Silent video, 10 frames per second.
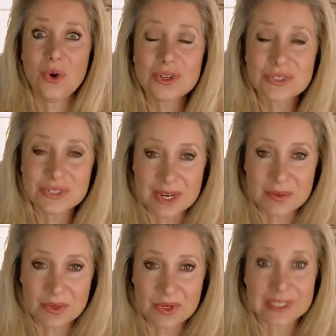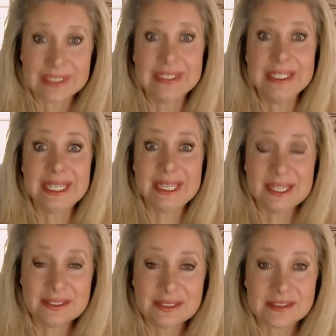horse Network
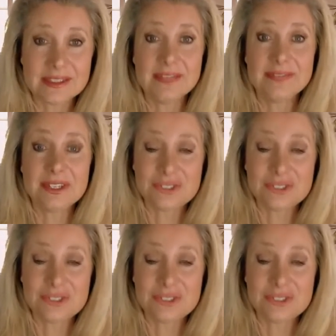needs TV